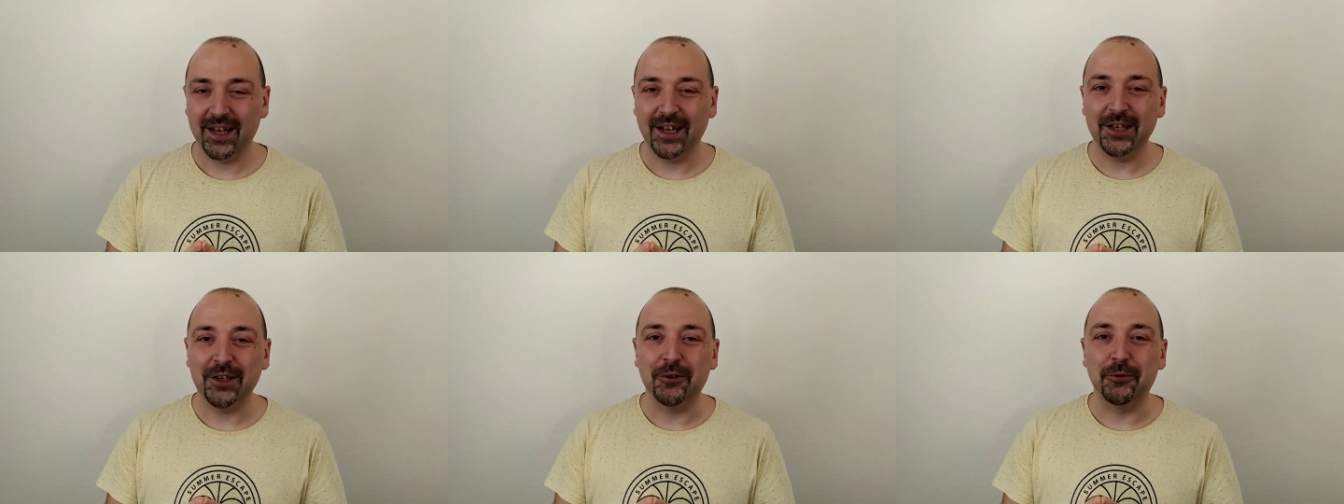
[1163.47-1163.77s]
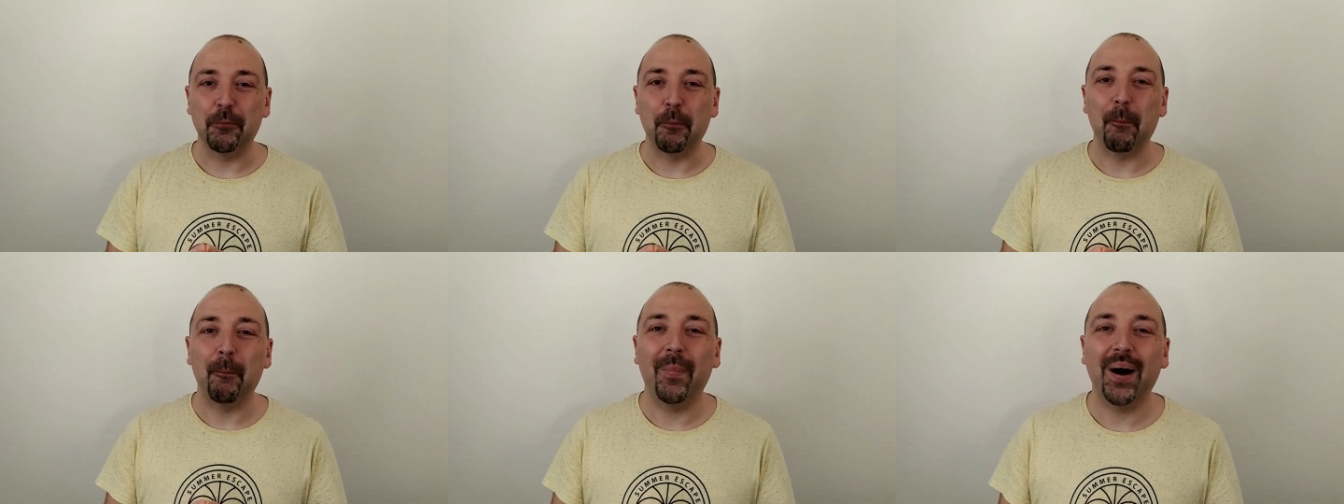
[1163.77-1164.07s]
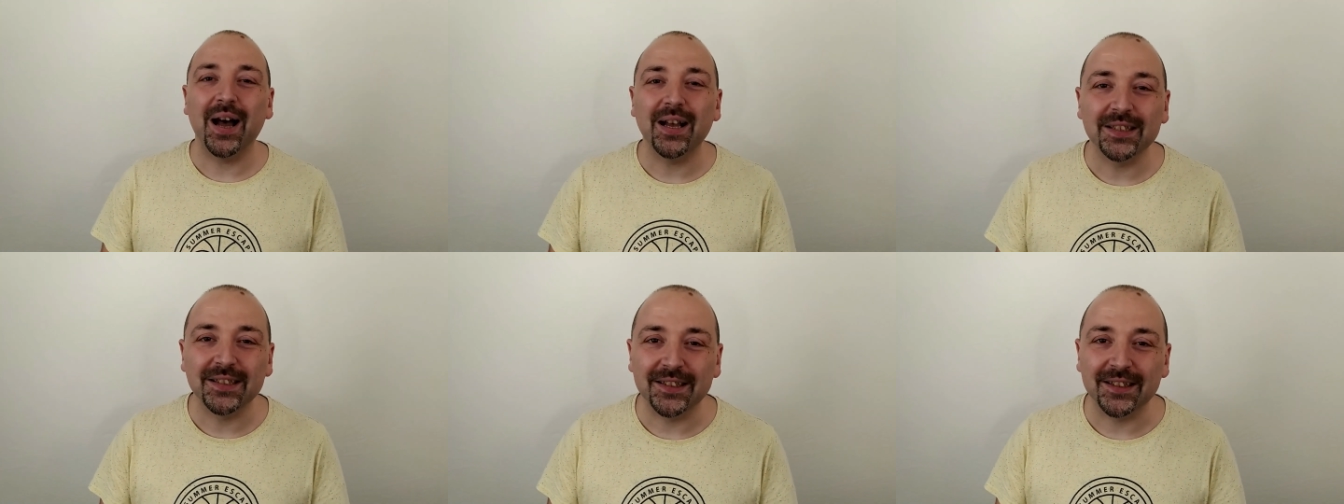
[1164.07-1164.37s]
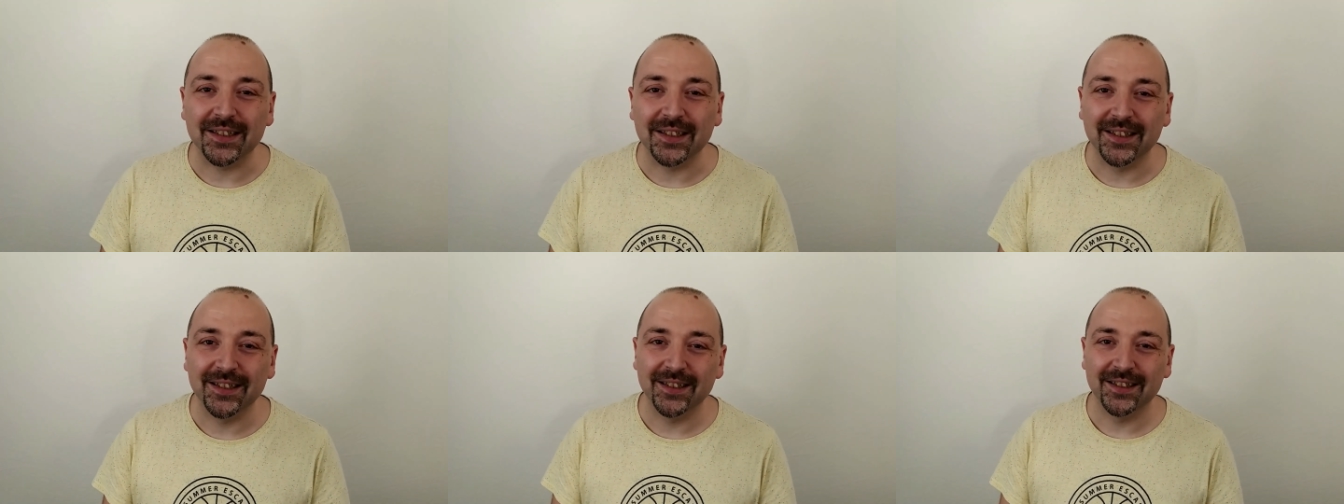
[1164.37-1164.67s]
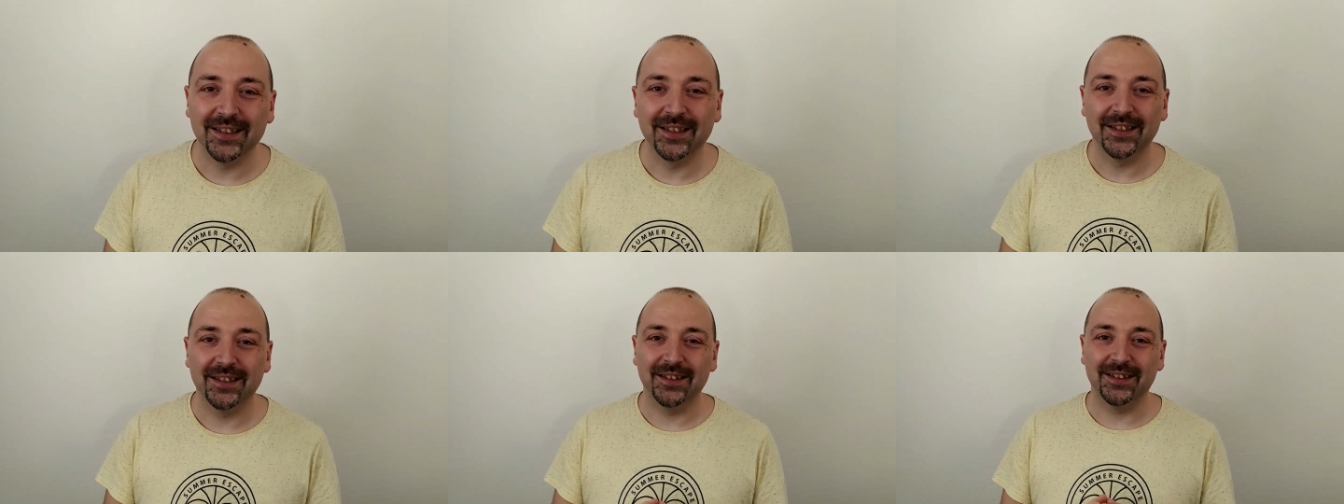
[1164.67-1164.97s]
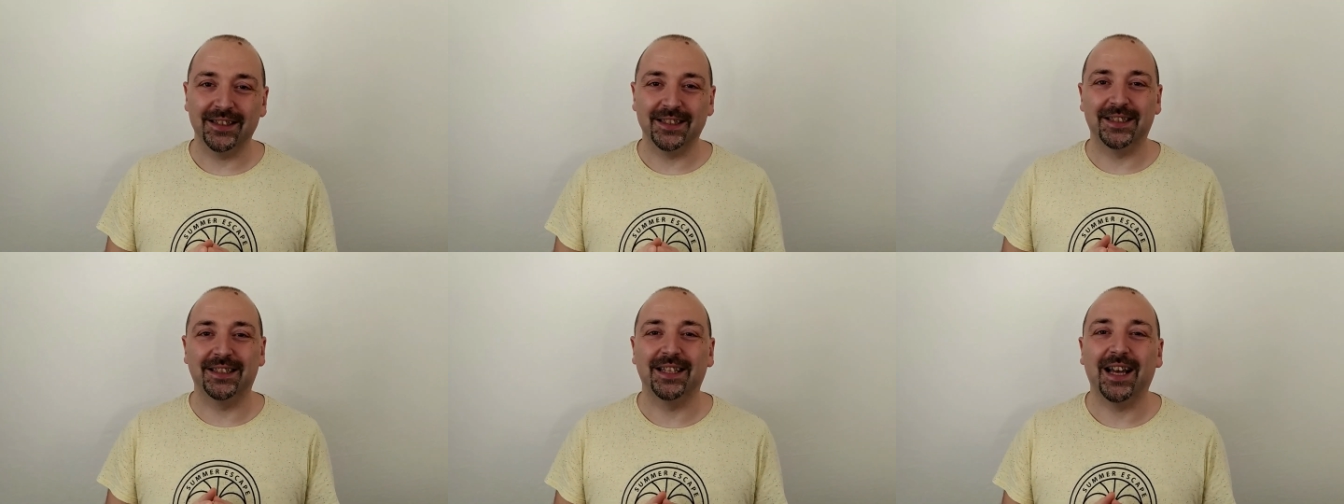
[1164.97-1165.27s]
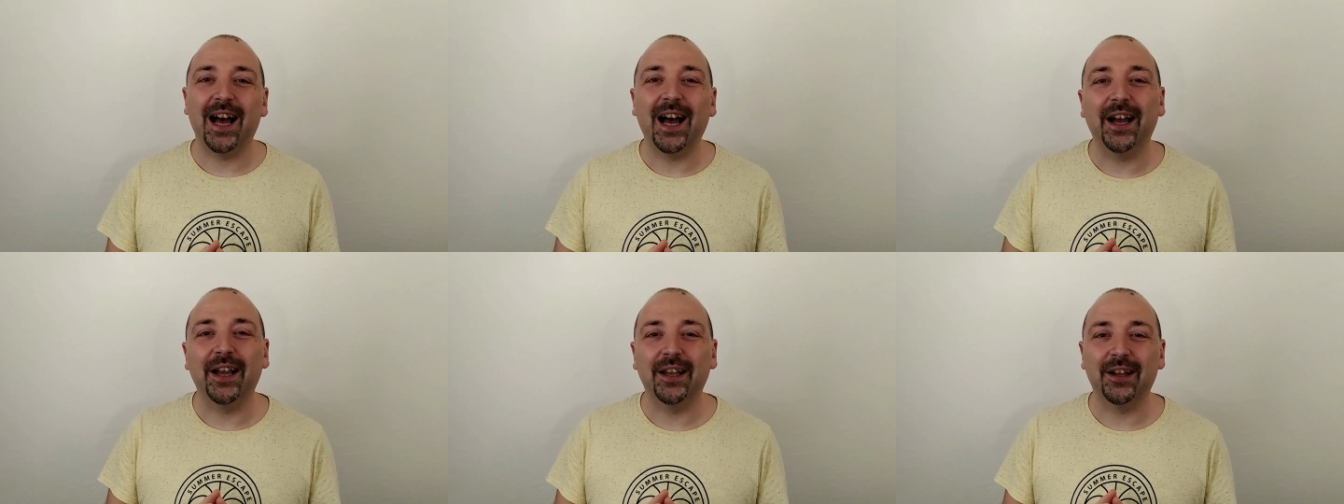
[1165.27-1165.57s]
You must
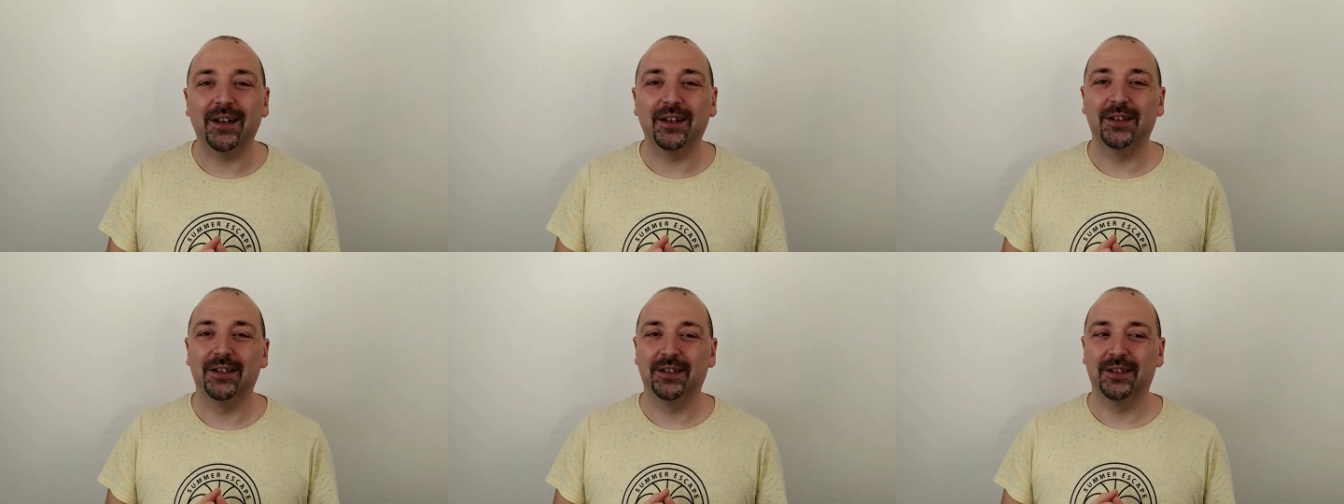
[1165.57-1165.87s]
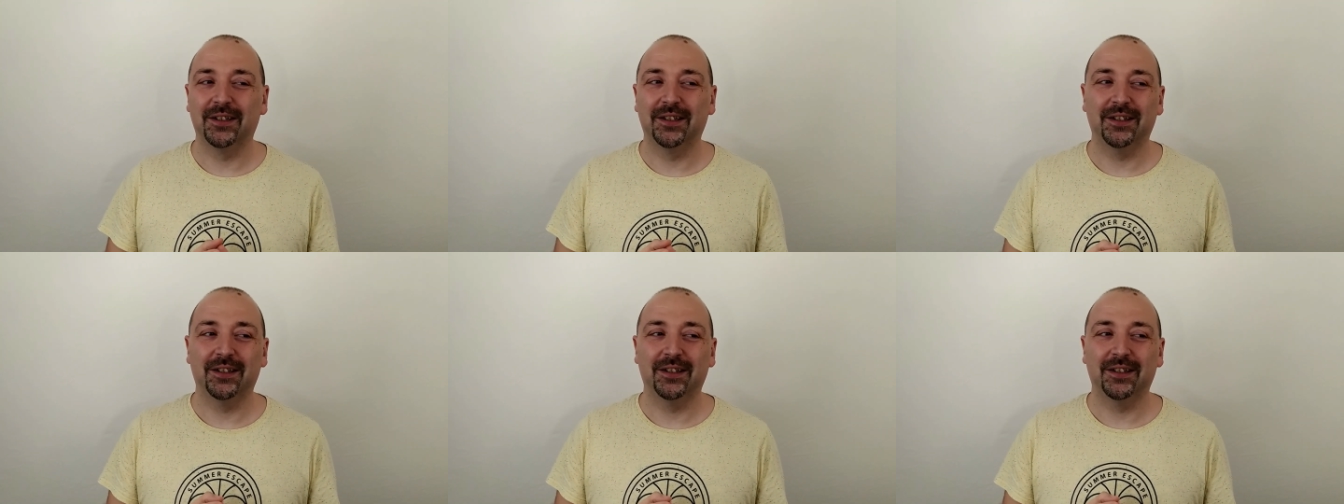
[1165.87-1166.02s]
desire